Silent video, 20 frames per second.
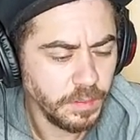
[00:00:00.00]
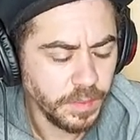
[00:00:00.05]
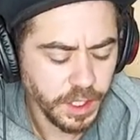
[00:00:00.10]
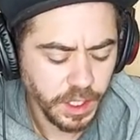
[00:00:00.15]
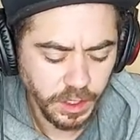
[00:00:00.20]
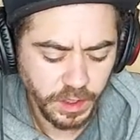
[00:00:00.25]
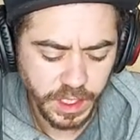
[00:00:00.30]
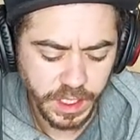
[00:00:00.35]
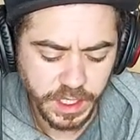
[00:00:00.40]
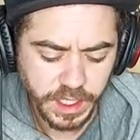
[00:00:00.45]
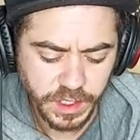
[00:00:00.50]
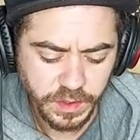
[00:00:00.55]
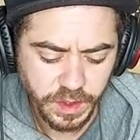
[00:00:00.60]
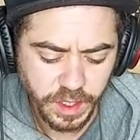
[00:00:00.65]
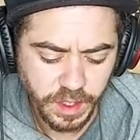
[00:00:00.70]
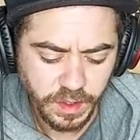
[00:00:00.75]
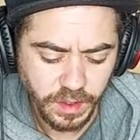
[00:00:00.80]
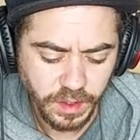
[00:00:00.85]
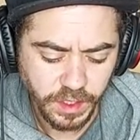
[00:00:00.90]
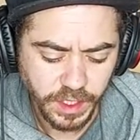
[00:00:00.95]
But you know this as
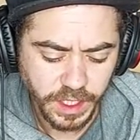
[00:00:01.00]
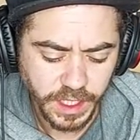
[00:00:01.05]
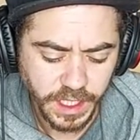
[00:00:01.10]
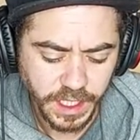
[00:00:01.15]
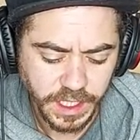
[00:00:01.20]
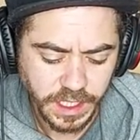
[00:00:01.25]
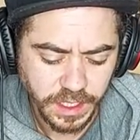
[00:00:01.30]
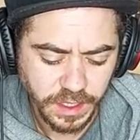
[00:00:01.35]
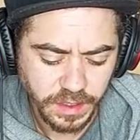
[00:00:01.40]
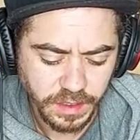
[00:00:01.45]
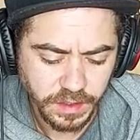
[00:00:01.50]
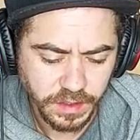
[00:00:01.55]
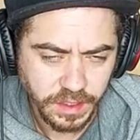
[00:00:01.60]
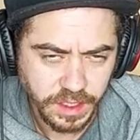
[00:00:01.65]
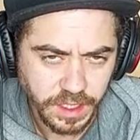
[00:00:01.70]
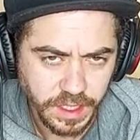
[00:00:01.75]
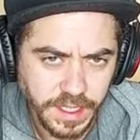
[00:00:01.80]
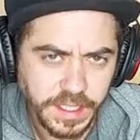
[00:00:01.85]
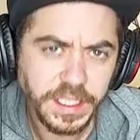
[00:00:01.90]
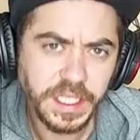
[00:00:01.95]
well, on the next
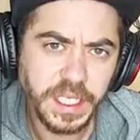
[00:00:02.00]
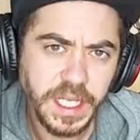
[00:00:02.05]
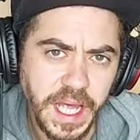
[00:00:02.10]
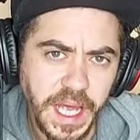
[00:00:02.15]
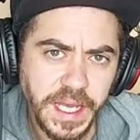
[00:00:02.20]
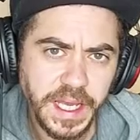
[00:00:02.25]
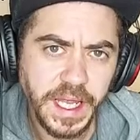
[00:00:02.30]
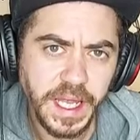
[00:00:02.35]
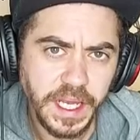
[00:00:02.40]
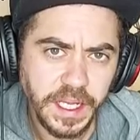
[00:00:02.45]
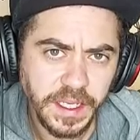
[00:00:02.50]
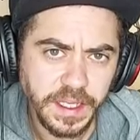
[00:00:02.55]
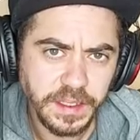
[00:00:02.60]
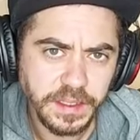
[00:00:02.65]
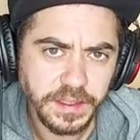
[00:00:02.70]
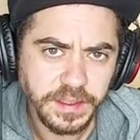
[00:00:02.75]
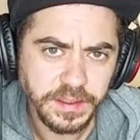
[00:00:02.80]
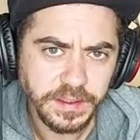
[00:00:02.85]
note, is he like that?